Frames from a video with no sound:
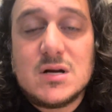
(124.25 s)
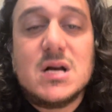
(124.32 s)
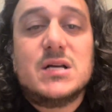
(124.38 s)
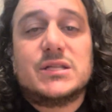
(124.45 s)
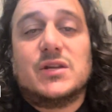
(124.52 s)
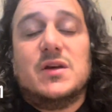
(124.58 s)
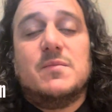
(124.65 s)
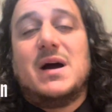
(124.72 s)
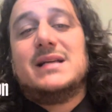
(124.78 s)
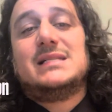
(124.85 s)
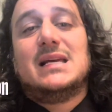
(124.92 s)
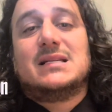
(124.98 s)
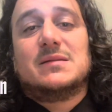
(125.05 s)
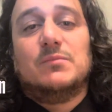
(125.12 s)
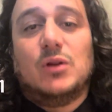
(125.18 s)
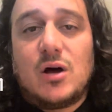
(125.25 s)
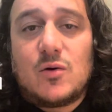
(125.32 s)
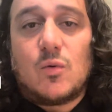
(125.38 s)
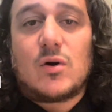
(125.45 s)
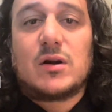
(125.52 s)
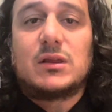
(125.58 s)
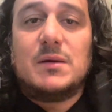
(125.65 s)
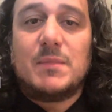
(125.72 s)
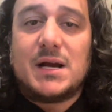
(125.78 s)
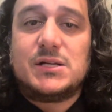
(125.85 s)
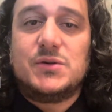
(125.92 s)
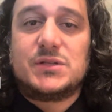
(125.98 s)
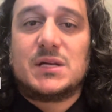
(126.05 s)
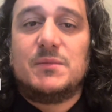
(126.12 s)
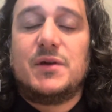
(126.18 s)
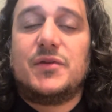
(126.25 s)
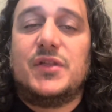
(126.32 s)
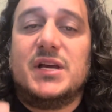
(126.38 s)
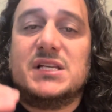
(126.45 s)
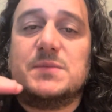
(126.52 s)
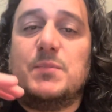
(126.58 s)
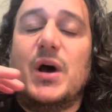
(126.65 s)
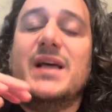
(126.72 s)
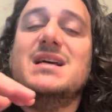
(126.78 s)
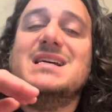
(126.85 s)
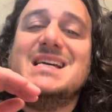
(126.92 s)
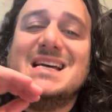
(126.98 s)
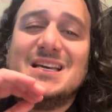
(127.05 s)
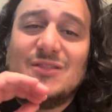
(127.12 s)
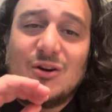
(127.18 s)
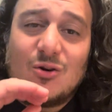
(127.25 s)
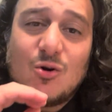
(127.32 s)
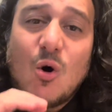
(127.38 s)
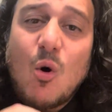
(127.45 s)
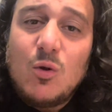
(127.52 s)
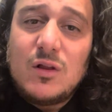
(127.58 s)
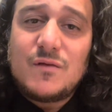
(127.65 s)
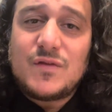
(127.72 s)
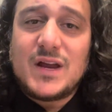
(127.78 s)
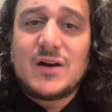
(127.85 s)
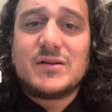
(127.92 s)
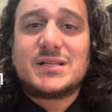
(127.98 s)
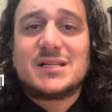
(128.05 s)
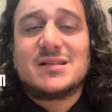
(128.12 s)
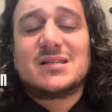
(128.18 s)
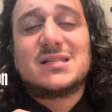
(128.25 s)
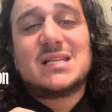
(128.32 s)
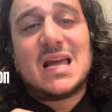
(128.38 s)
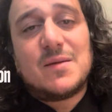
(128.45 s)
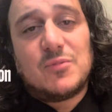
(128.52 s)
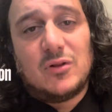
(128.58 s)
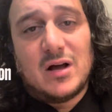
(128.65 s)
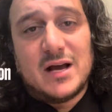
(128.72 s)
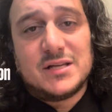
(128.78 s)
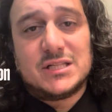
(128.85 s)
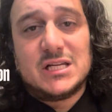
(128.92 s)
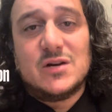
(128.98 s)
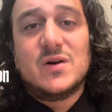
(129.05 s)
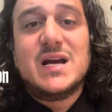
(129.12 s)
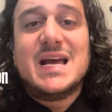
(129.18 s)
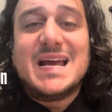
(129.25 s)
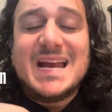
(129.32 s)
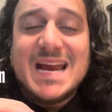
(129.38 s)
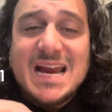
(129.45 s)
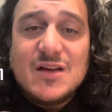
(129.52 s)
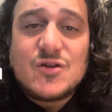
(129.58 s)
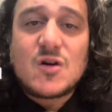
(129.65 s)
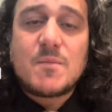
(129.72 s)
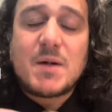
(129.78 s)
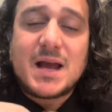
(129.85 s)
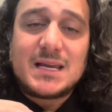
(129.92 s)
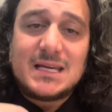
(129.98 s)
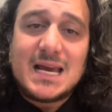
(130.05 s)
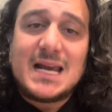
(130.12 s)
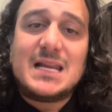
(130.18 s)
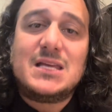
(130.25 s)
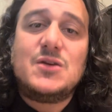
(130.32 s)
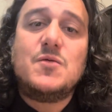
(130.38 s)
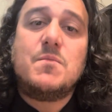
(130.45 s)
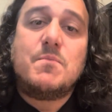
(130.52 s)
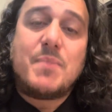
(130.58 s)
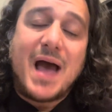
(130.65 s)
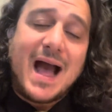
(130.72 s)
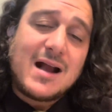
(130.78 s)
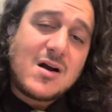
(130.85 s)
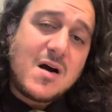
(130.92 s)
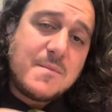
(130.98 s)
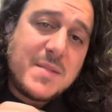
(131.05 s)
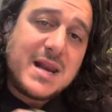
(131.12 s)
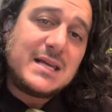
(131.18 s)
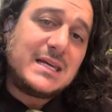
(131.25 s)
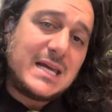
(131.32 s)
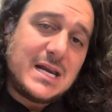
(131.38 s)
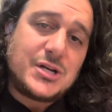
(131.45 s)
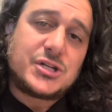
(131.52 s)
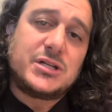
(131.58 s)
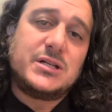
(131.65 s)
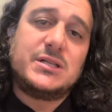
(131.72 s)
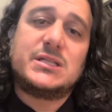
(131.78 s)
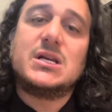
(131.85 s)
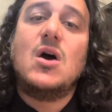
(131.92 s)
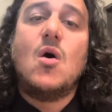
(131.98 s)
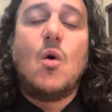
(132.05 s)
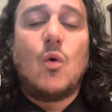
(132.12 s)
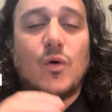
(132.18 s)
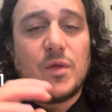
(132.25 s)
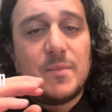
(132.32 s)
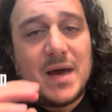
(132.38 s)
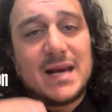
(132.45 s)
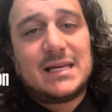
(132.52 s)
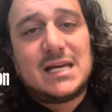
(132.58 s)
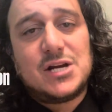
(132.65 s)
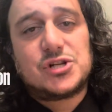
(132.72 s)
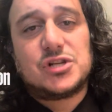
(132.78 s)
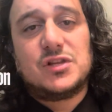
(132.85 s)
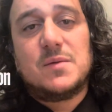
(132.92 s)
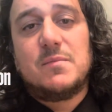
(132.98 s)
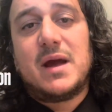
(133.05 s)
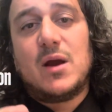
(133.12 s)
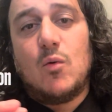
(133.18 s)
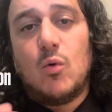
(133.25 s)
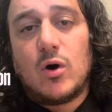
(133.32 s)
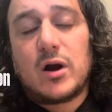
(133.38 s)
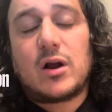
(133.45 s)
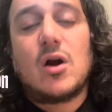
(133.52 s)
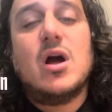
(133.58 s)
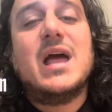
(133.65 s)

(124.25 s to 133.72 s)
So they might take some blood work, they might do some other things, but the goal of there is to stabilize you, either by getting you back on medications or the medication that may work,